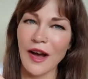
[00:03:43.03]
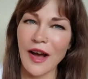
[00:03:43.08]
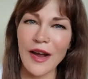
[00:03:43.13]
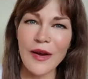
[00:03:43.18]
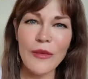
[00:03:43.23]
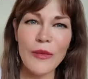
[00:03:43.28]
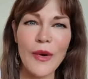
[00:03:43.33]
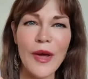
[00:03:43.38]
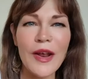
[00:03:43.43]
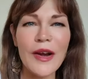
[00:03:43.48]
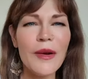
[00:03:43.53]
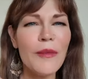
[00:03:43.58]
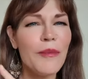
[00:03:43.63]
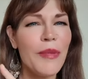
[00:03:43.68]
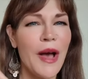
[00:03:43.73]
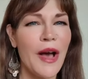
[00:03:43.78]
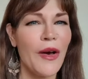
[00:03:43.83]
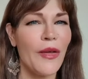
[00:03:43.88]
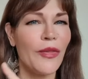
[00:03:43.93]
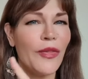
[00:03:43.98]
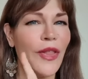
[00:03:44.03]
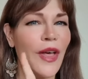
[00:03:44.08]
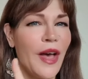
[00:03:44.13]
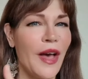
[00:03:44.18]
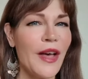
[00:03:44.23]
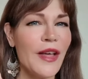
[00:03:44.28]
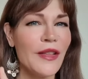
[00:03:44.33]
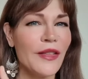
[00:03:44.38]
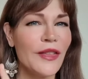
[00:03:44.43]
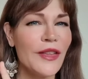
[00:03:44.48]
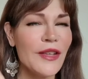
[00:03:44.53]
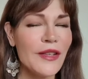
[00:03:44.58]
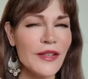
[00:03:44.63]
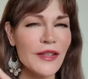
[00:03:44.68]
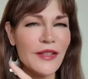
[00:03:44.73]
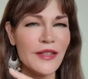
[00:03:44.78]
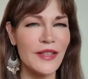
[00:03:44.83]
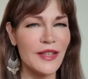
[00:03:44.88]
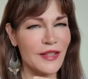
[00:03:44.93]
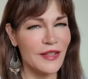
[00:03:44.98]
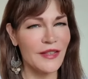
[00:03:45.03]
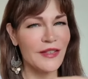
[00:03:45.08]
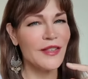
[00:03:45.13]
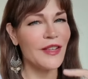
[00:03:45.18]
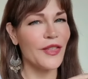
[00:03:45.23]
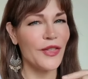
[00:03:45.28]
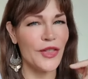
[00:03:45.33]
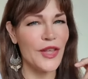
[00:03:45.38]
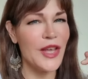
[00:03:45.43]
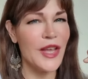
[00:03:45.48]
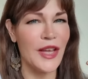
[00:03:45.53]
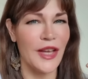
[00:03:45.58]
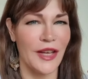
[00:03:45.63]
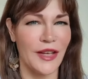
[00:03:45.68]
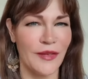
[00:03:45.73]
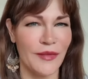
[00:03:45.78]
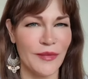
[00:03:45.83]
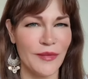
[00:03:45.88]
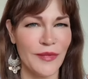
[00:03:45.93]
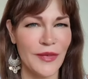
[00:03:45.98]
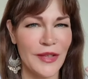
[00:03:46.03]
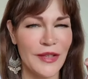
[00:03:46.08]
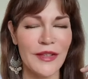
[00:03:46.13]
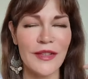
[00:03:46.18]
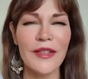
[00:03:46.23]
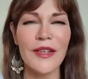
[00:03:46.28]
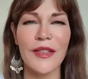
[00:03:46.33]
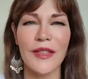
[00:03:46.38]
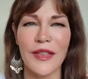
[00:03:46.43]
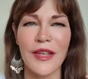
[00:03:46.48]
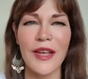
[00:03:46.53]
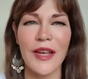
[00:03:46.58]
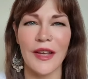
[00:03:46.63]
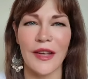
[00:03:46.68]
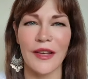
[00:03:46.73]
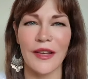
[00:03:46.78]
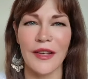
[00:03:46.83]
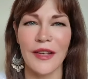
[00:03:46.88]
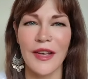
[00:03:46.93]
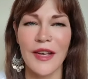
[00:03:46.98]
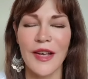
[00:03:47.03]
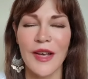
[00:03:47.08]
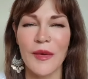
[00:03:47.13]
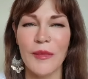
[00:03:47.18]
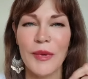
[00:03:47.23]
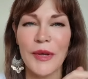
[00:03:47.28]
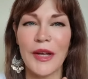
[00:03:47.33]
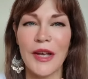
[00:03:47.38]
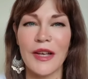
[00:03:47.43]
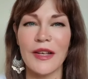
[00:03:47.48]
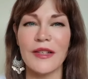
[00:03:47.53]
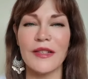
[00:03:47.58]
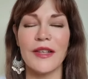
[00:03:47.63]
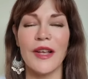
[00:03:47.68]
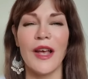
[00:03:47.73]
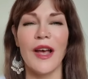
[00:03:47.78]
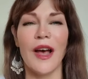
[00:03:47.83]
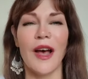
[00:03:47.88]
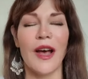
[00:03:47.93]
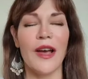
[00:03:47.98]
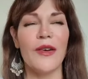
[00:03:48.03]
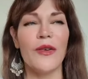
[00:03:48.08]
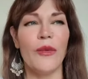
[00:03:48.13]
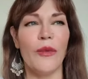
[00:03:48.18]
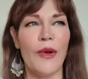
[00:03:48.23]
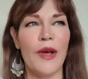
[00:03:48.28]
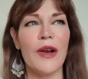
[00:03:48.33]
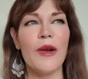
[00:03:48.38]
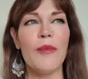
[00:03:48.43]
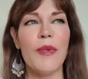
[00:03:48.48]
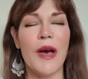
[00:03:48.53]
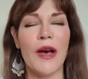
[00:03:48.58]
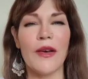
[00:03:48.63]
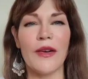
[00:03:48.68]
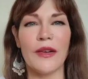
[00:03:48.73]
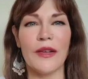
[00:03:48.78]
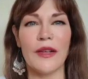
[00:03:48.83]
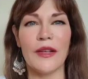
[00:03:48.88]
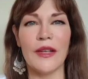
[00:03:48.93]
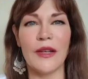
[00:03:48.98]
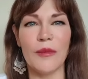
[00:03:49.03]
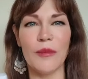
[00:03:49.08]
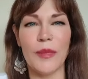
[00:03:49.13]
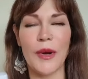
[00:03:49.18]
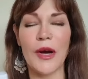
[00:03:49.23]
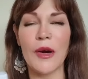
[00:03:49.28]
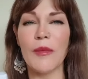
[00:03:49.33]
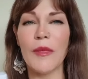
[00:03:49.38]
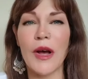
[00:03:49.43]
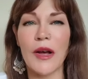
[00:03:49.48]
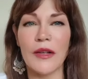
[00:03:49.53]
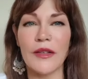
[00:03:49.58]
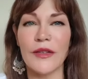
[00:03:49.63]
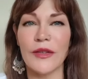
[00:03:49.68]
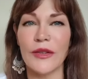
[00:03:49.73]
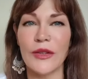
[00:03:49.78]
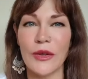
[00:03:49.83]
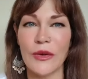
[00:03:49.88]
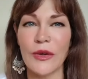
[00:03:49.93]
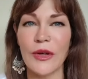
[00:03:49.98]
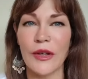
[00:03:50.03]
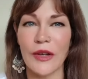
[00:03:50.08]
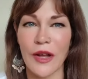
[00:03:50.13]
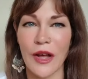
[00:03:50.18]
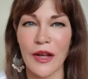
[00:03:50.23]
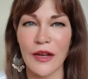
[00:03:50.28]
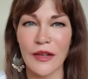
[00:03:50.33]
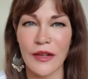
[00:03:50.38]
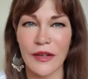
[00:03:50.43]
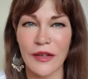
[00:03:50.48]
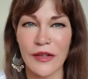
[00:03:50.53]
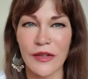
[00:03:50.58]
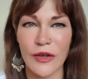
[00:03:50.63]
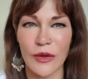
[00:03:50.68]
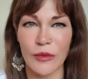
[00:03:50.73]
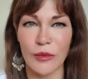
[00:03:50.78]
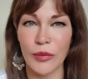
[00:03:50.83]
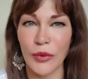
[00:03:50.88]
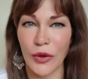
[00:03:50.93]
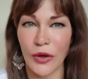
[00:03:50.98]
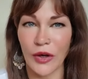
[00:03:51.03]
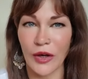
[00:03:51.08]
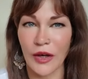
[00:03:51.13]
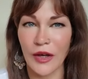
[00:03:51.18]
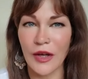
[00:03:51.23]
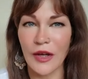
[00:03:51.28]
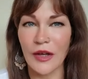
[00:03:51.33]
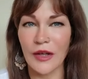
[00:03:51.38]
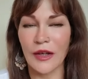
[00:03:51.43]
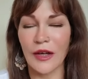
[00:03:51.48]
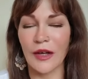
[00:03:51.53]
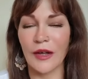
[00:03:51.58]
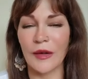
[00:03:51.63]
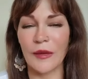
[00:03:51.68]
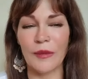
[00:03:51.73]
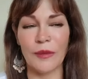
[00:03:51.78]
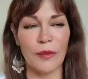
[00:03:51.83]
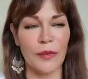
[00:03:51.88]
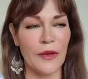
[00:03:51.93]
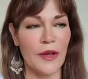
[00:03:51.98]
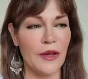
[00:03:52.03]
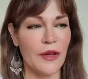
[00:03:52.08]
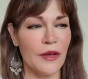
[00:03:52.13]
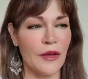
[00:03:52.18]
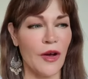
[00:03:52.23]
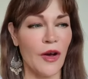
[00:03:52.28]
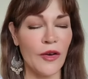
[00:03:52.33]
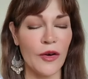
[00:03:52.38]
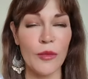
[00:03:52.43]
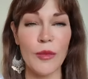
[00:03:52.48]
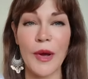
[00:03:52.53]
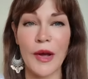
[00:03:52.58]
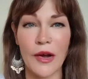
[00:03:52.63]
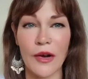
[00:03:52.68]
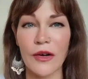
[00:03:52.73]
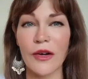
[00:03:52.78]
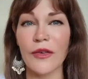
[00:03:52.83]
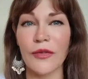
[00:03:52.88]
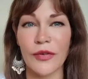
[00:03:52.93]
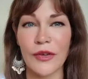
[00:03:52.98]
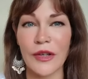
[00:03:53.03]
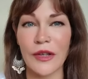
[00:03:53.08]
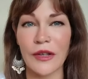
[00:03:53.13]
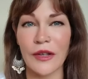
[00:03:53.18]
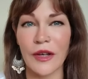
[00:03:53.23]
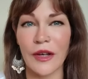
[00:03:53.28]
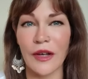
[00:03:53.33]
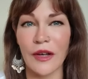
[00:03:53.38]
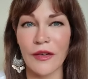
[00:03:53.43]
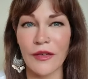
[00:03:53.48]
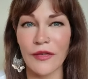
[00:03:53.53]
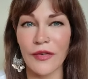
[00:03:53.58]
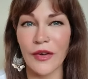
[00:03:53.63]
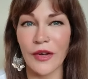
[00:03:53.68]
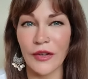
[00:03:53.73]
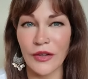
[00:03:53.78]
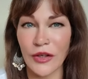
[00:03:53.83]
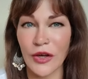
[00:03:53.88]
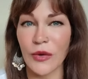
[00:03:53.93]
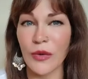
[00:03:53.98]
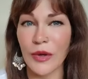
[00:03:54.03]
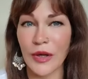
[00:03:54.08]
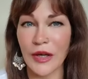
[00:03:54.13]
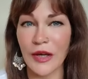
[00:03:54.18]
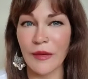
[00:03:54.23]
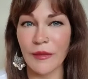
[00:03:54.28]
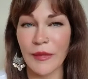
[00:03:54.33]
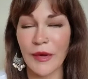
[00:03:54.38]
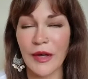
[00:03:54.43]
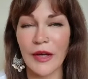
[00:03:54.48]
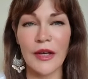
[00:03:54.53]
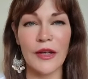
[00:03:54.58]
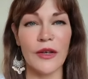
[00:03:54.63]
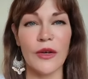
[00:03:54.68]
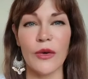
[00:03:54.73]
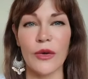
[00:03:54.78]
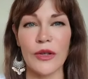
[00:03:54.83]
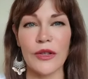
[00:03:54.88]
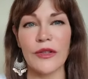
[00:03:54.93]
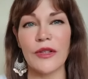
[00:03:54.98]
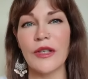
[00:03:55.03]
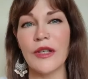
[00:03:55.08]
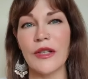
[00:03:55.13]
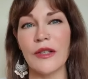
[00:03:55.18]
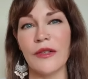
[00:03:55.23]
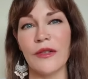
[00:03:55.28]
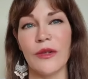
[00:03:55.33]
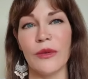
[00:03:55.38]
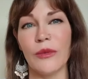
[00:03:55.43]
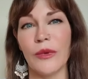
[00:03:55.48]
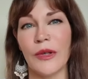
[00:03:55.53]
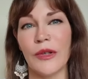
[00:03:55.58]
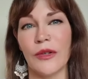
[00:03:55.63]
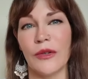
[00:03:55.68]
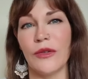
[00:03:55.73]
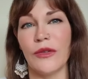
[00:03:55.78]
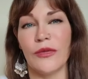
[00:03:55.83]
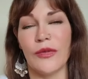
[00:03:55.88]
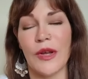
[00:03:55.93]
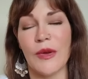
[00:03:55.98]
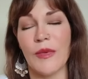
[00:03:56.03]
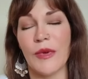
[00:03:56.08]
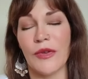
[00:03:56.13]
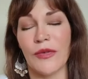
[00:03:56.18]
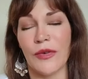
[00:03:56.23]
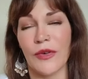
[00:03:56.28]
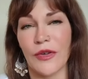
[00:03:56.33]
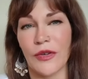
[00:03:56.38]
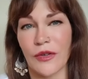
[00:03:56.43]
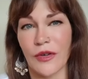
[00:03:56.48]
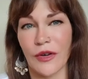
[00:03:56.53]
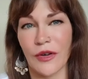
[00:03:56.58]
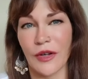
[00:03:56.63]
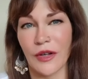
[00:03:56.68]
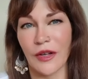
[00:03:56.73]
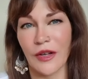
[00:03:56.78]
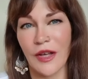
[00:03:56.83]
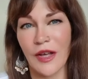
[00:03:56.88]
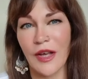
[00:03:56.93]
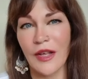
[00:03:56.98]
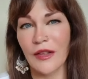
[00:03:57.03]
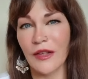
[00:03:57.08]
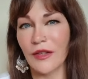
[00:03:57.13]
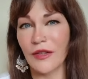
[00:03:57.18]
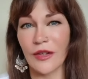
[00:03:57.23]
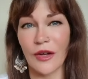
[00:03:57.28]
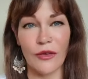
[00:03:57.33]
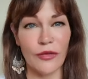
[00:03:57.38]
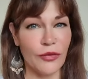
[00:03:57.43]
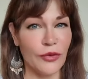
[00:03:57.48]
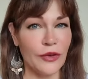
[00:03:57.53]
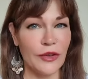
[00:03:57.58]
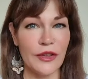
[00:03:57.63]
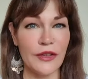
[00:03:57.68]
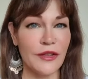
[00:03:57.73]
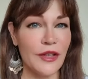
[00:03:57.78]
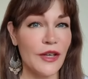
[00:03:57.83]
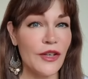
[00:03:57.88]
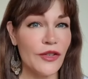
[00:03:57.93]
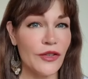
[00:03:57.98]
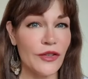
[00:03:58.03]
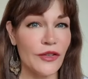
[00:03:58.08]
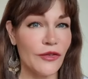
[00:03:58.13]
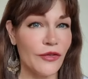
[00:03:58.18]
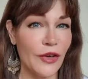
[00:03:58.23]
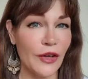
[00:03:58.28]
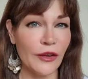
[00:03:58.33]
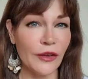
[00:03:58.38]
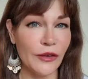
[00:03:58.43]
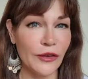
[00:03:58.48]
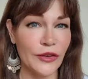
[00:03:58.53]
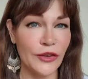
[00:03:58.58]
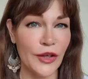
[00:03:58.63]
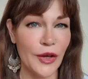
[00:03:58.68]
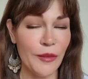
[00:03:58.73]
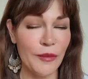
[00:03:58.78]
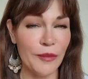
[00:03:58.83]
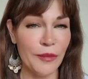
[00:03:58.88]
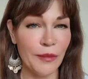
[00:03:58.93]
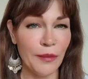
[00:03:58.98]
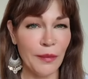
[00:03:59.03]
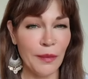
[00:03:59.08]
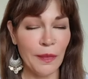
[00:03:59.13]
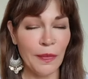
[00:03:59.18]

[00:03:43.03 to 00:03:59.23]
I read about that. This is this is a thing. This is a thing because I'd read about it in Paramahansa Yogananda's book, um, autobiography of a yogi, and of course he is the one who's famous for starting the Self Realization Fellowship.